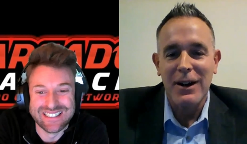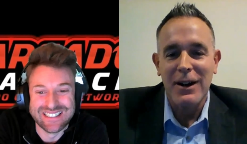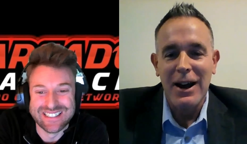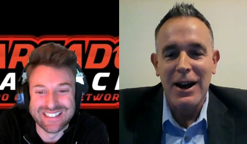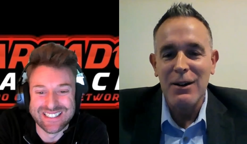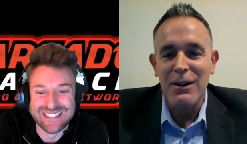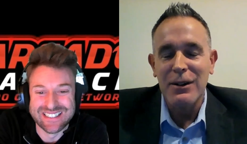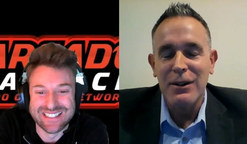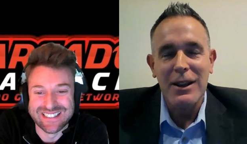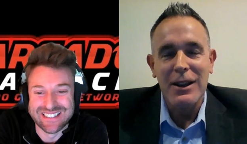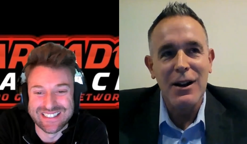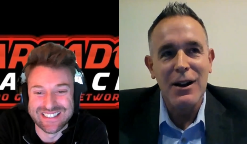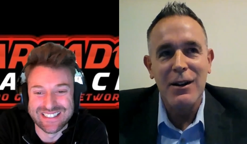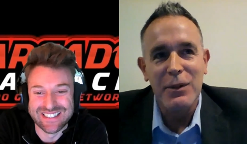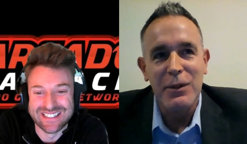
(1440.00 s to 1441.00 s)
Speaker 1: I don't
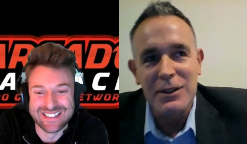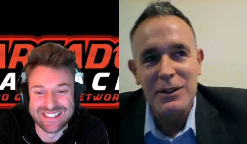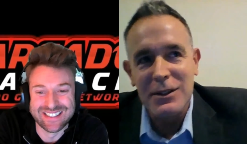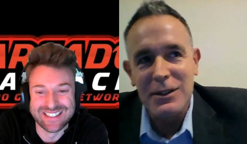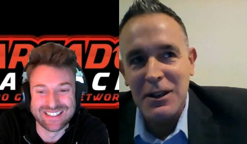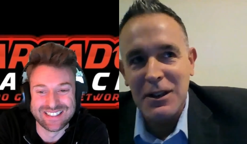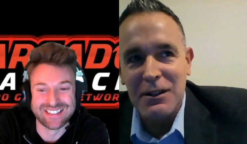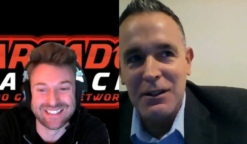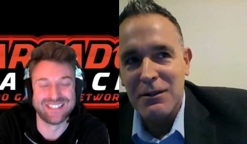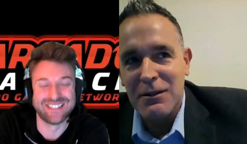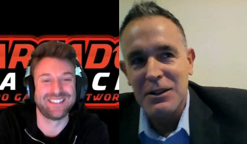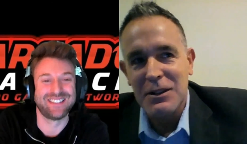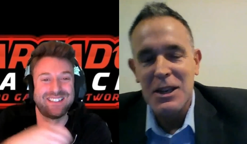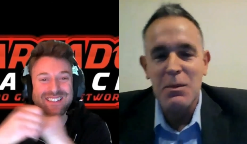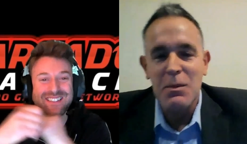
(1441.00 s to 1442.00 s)
care if it's a
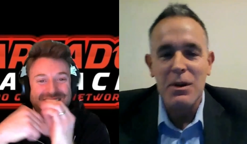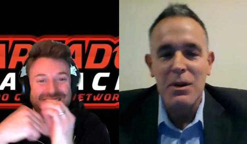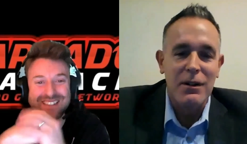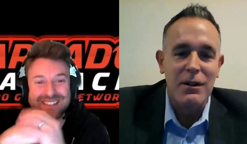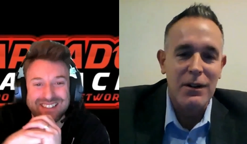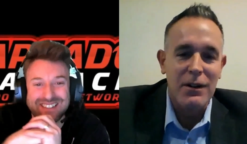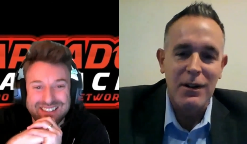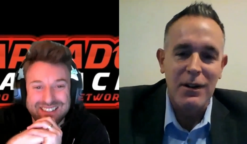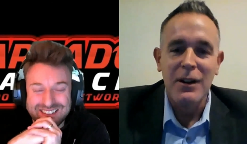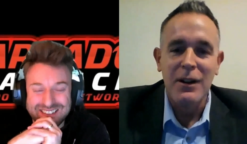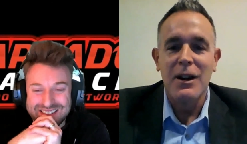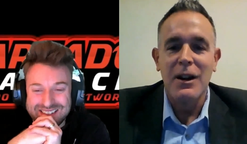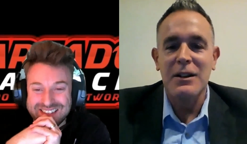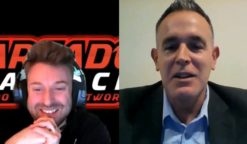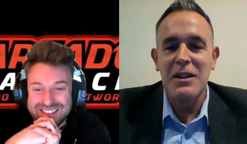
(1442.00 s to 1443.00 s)
demon or
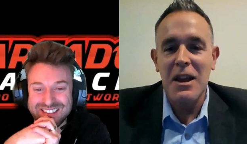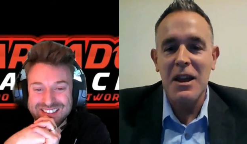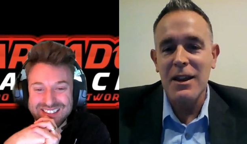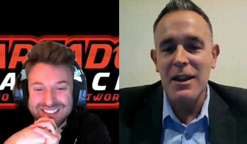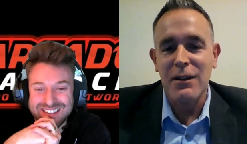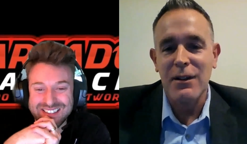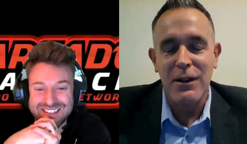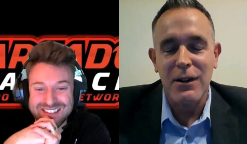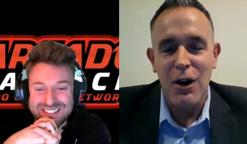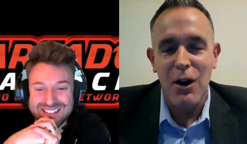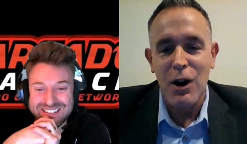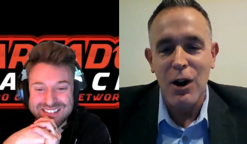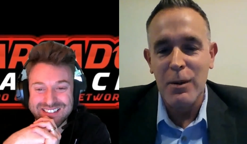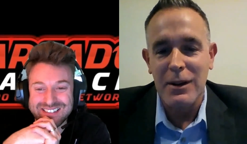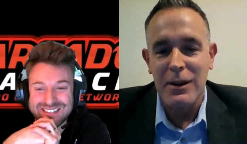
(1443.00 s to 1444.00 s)
a tank or an
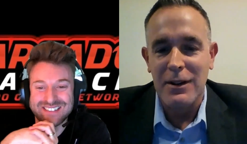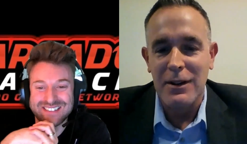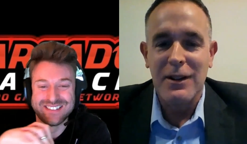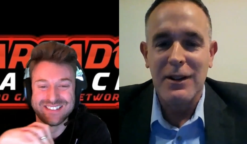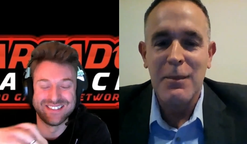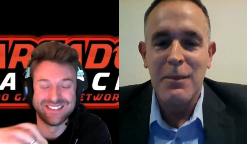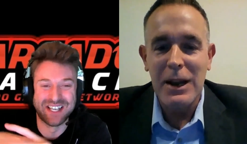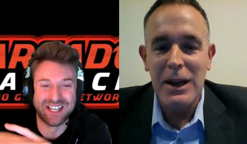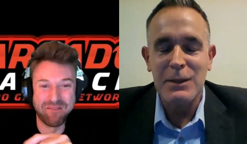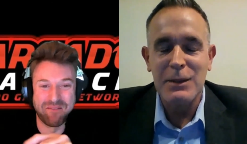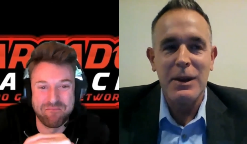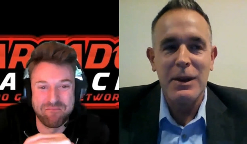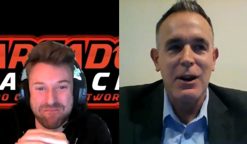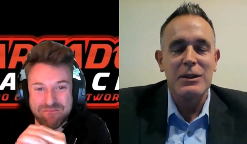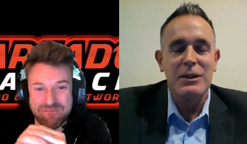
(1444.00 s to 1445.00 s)
army. Max
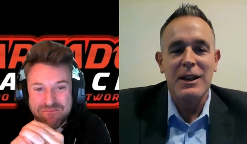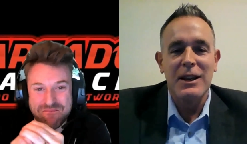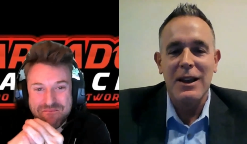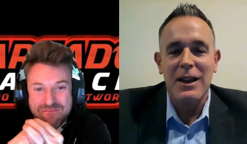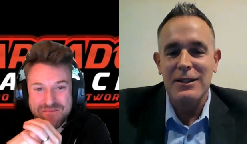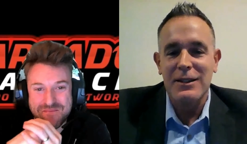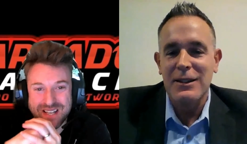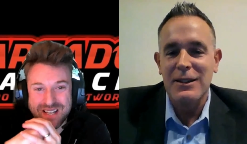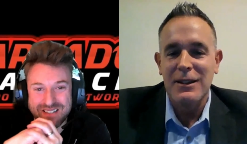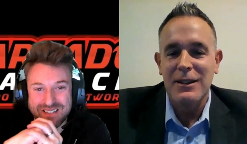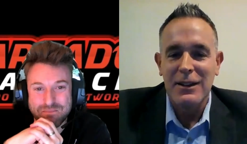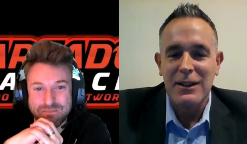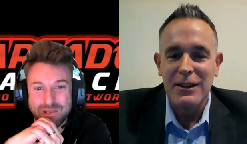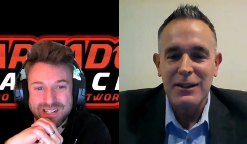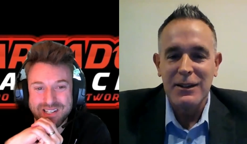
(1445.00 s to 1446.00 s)
Payne always kicks ass
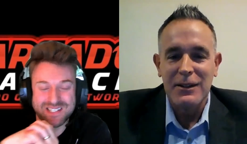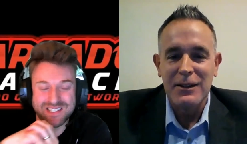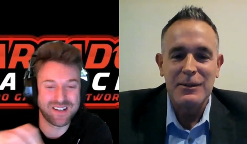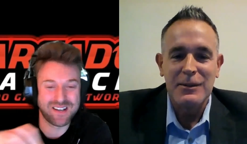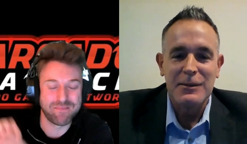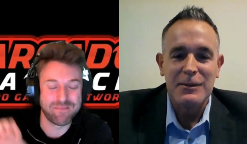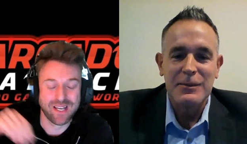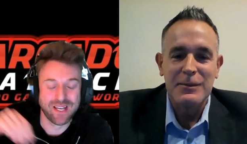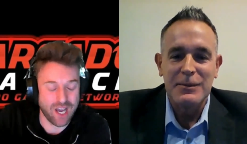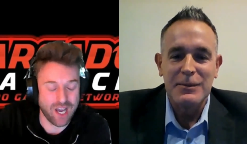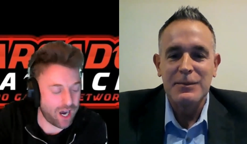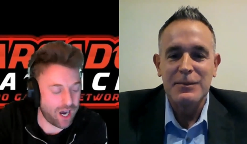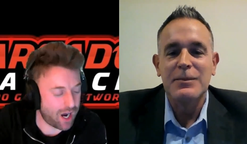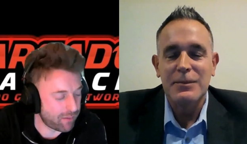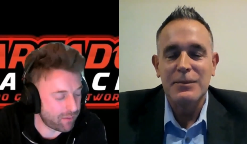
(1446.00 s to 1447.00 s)
Speaker 2: bullet time.
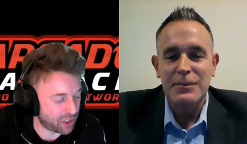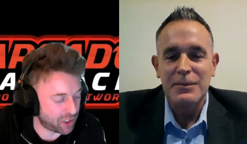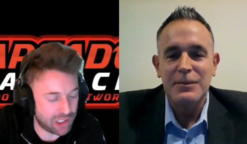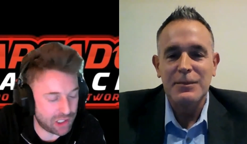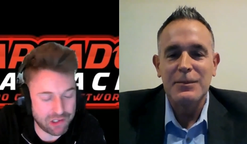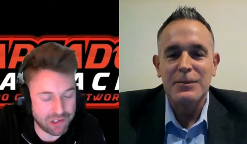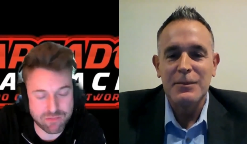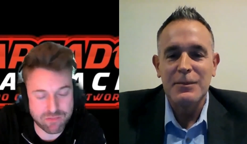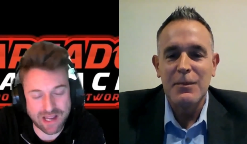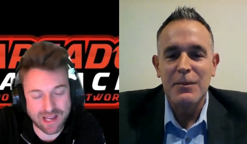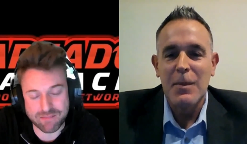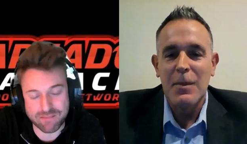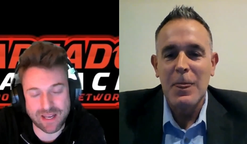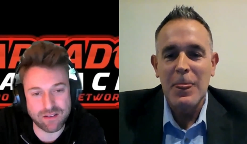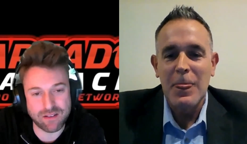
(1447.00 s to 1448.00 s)
Uh, I'm a huge
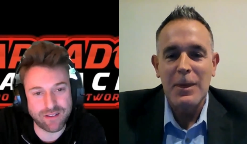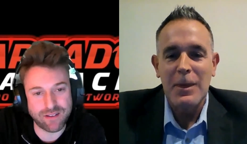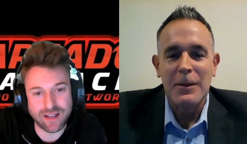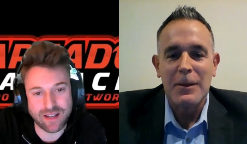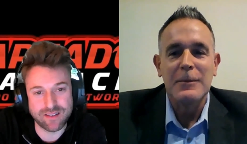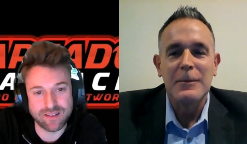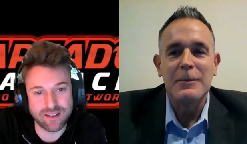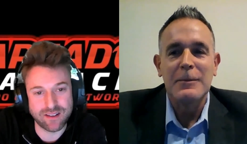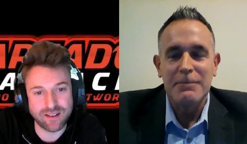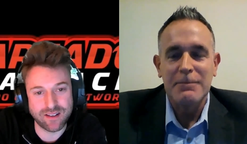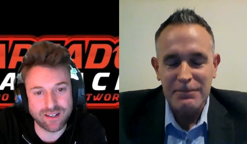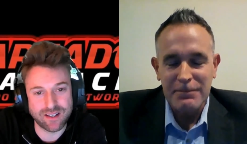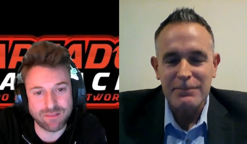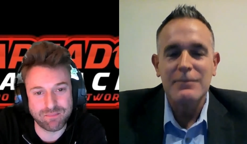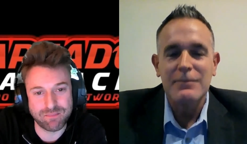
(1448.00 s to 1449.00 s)
Max Payne fan.
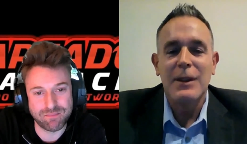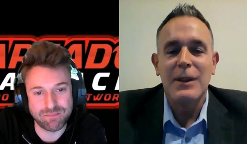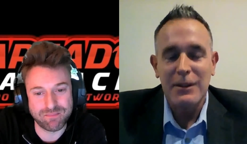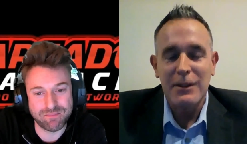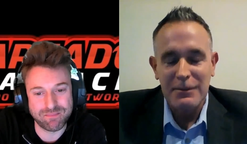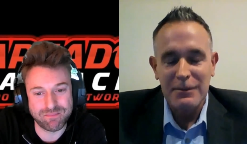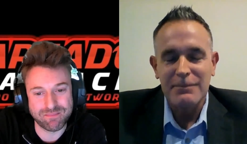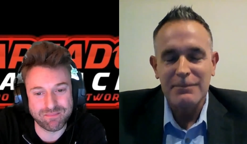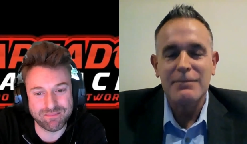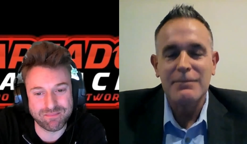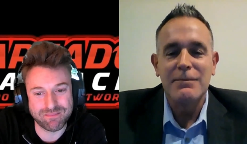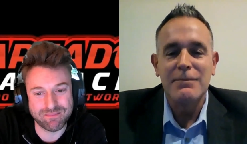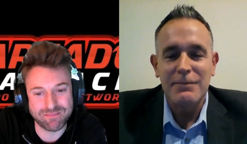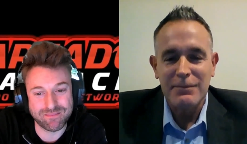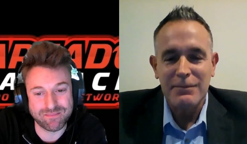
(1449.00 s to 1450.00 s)
Um,
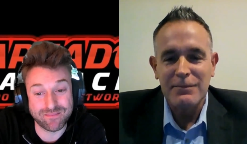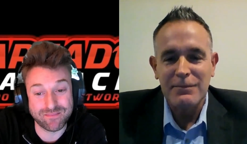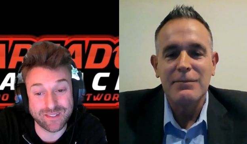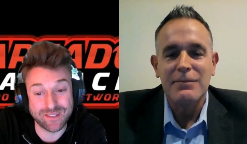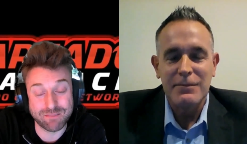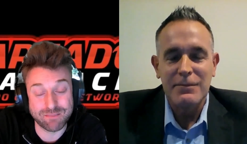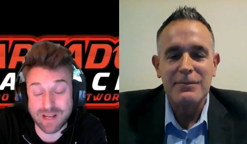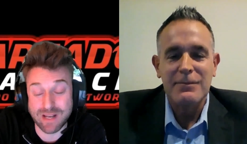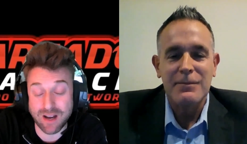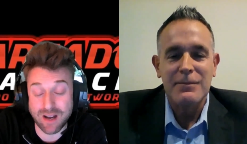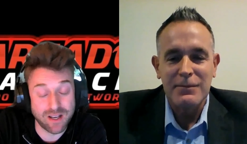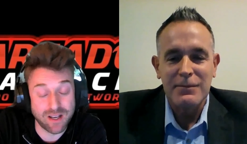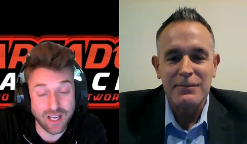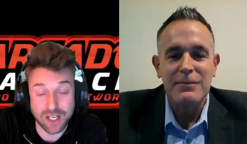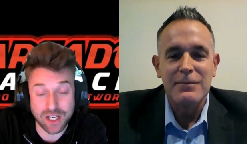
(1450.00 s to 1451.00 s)

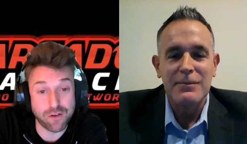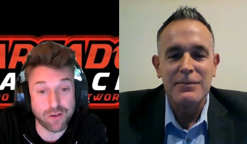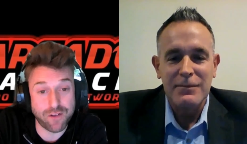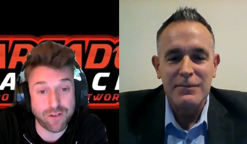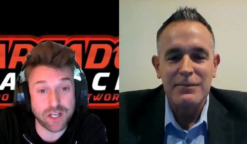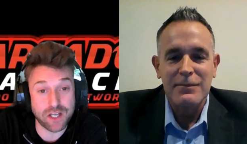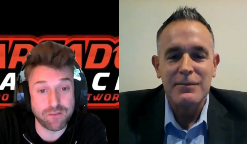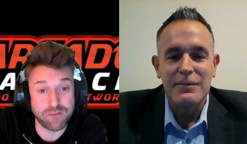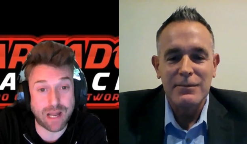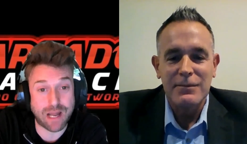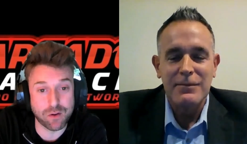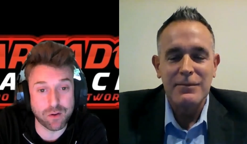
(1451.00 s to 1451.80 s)
are you fa- you've played